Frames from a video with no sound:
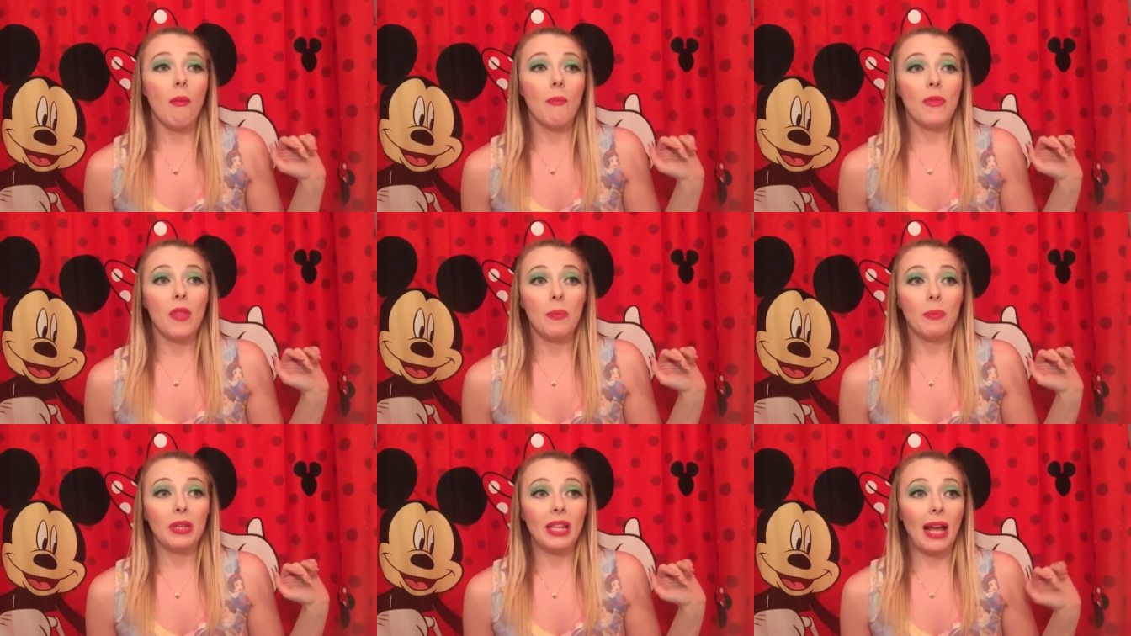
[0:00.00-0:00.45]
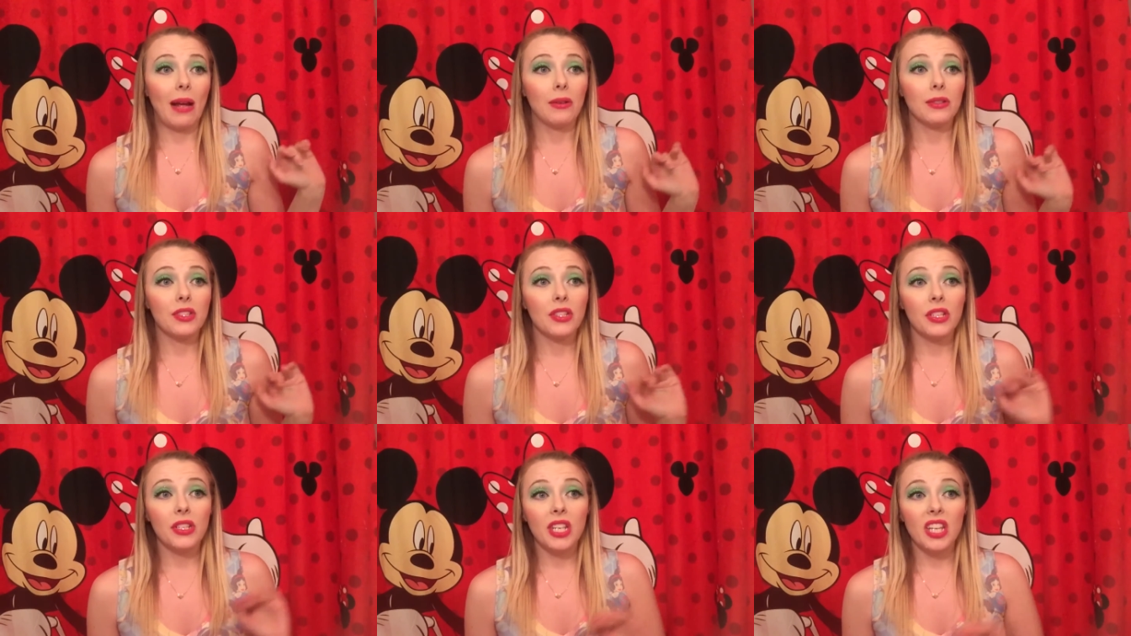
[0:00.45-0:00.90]
the
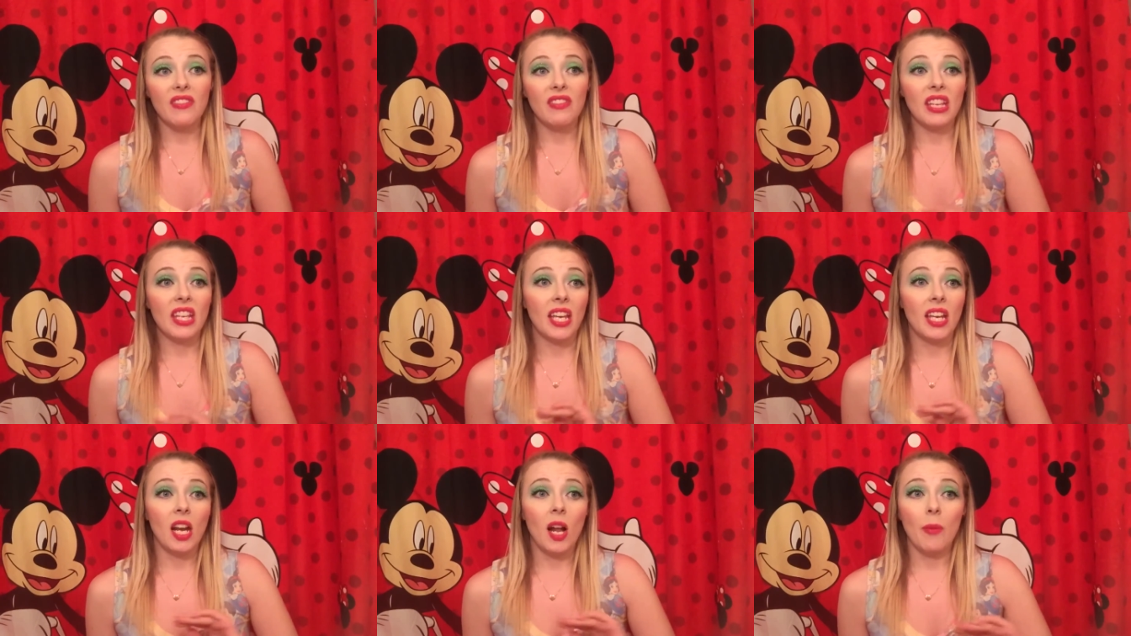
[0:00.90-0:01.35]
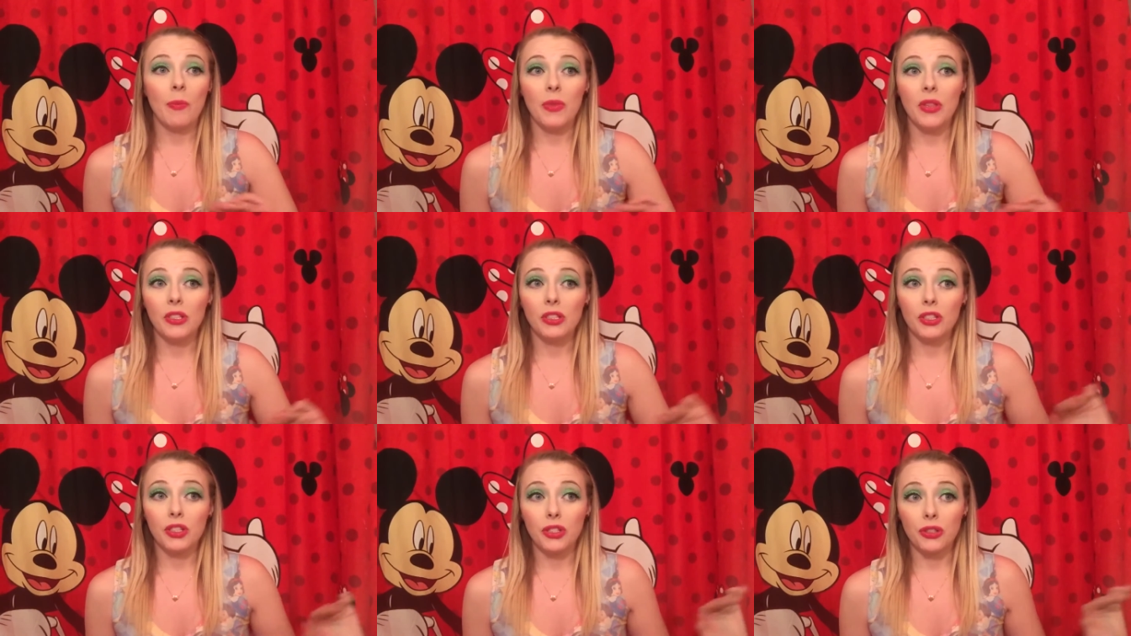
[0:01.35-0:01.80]
plows couldn't even get up
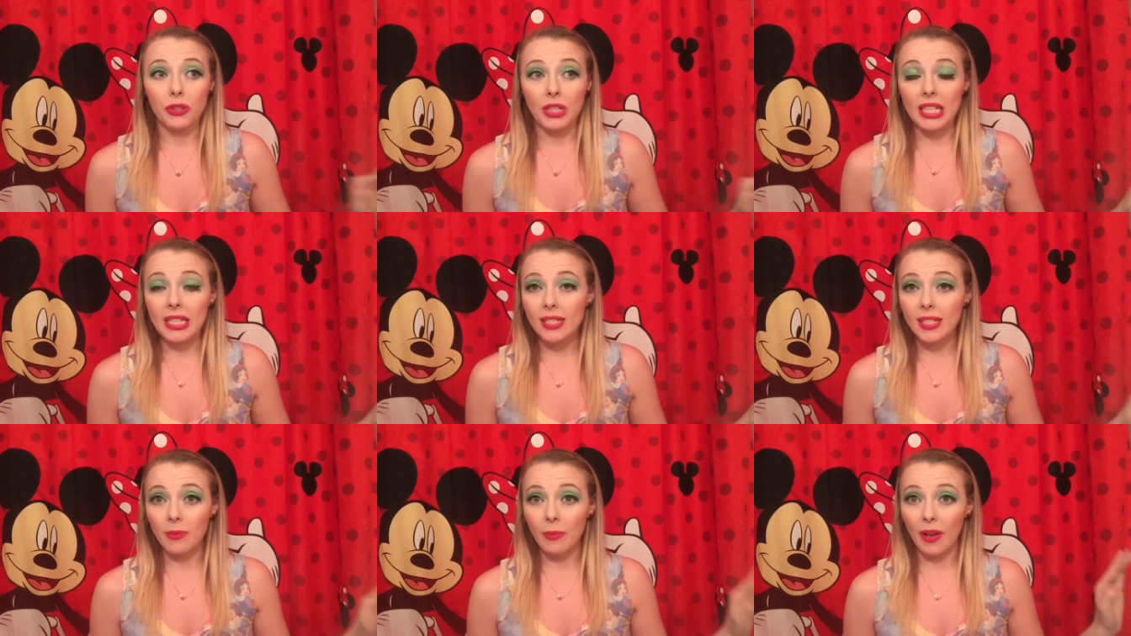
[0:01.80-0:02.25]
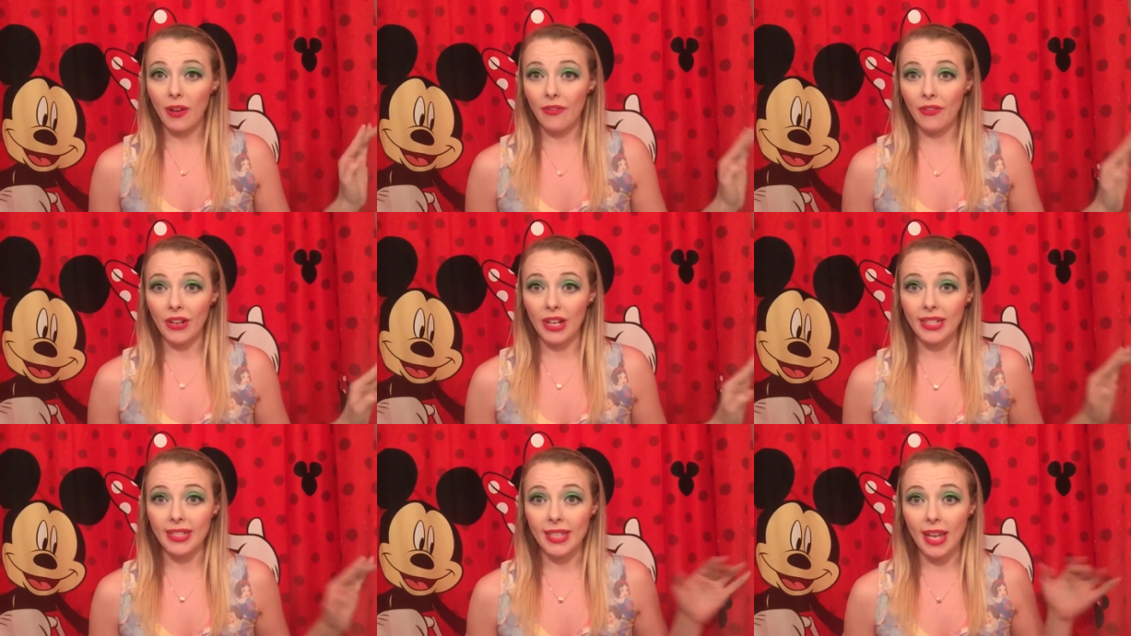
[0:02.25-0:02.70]
the street to my
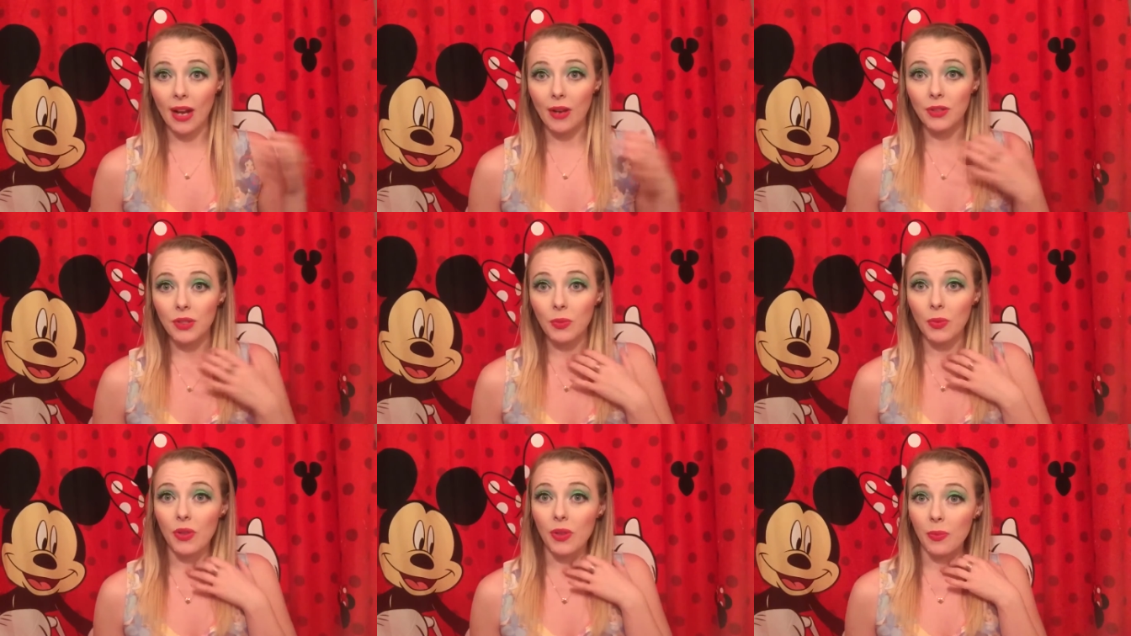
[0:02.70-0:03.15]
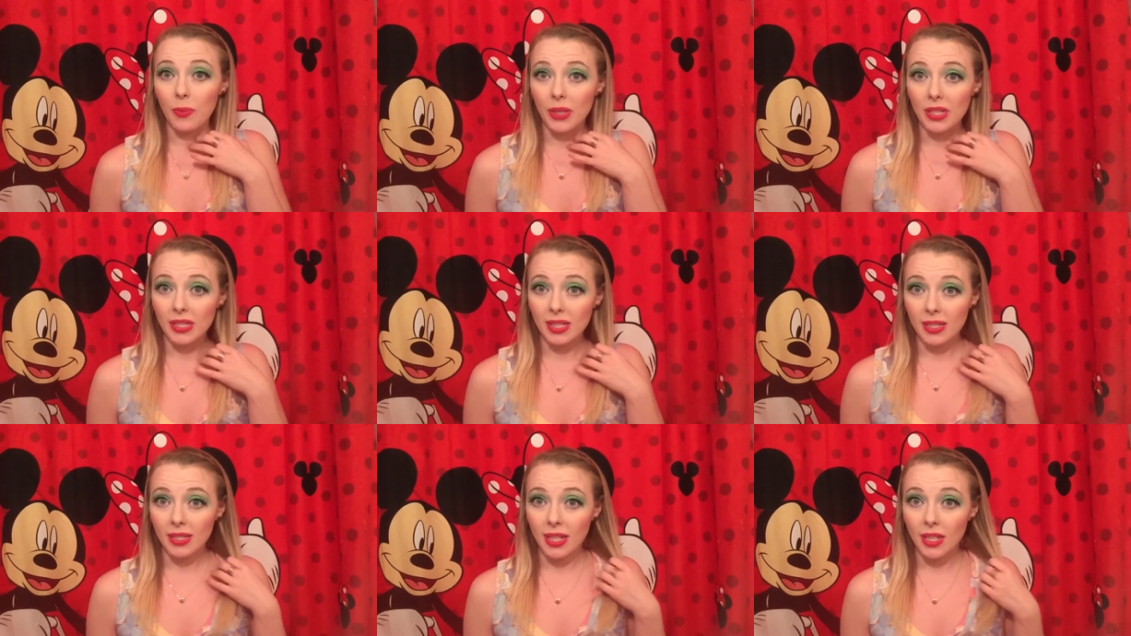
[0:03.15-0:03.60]
friend's house where the
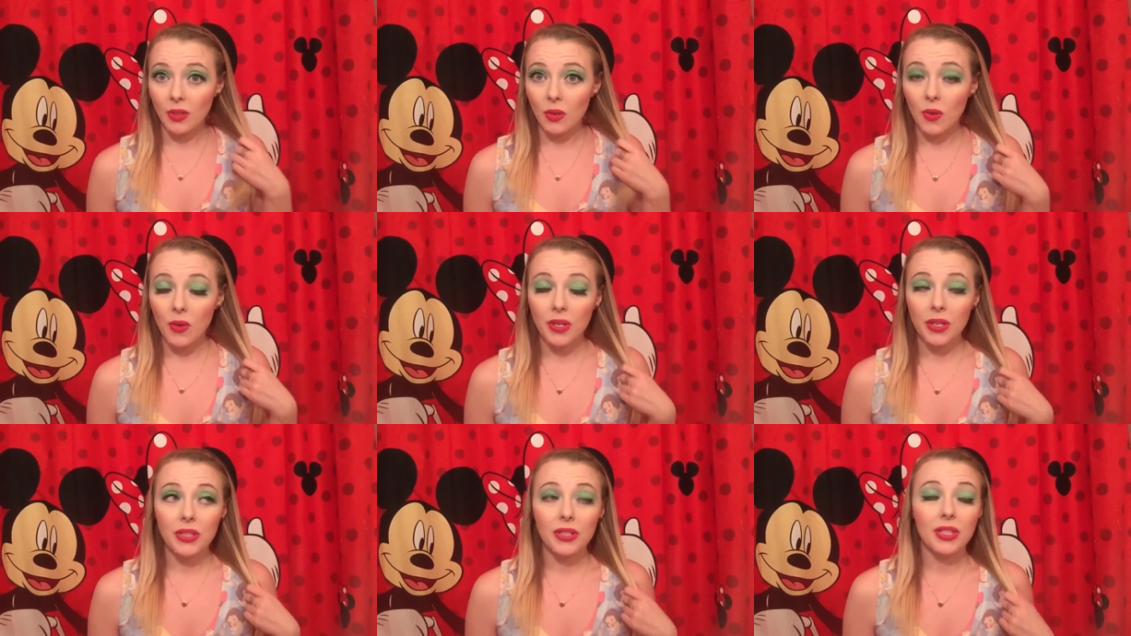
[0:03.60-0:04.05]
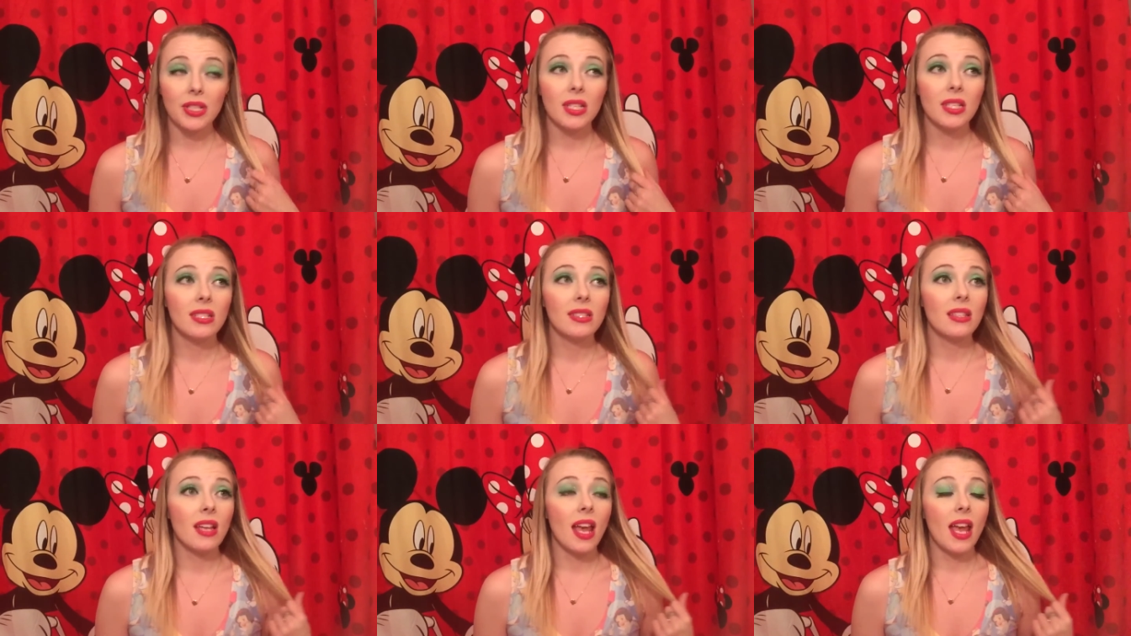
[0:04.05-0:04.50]
princess headquarters
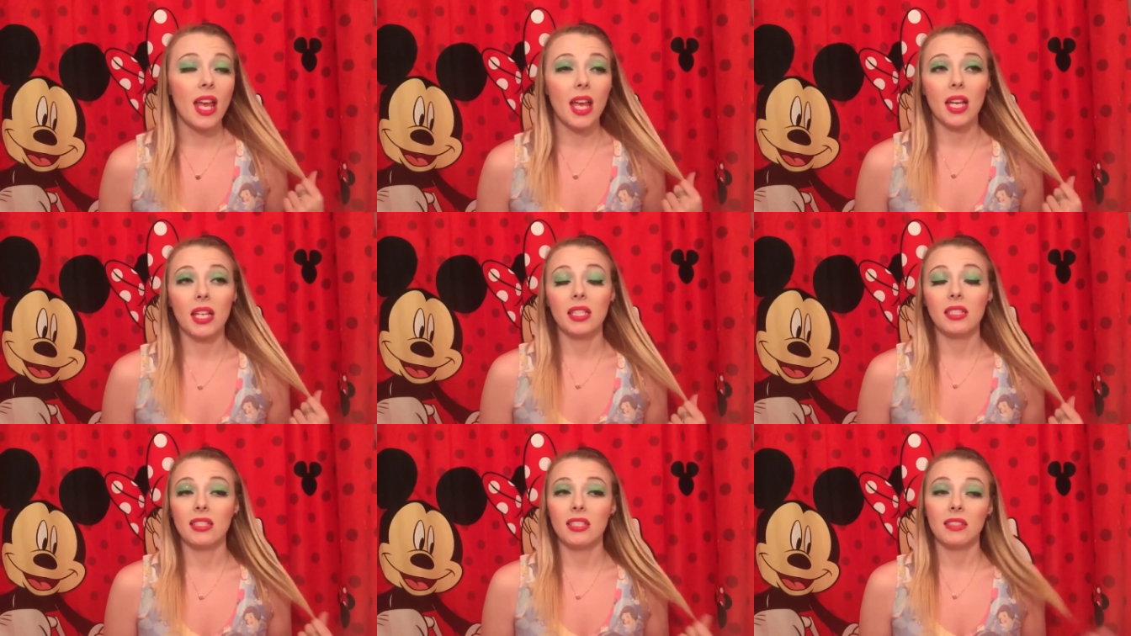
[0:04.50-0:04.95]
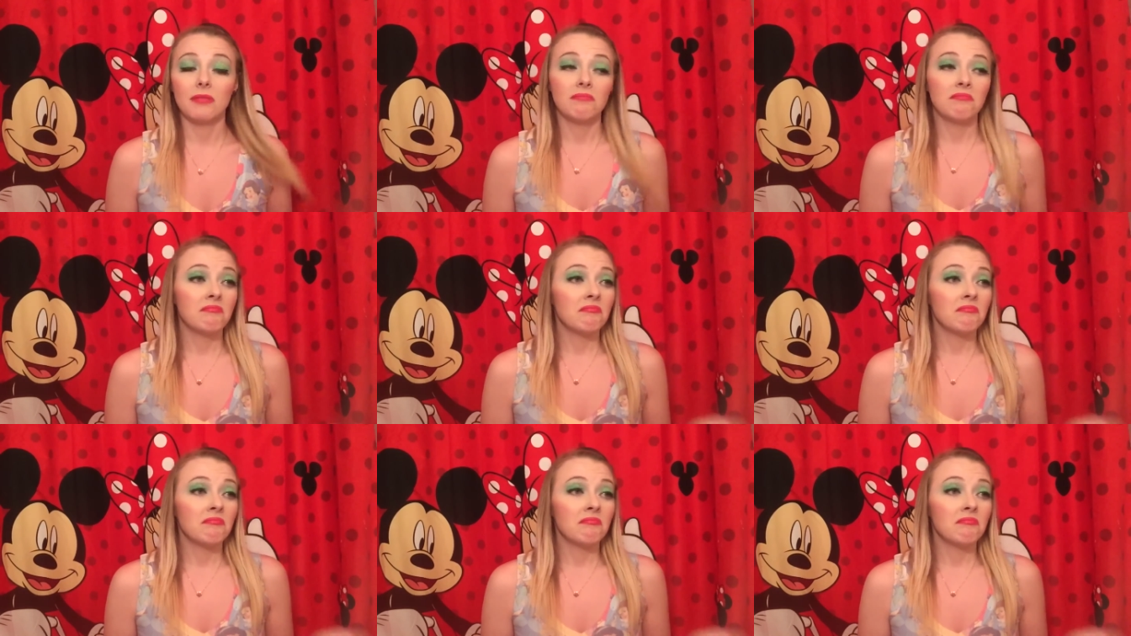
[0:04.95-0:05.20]
is and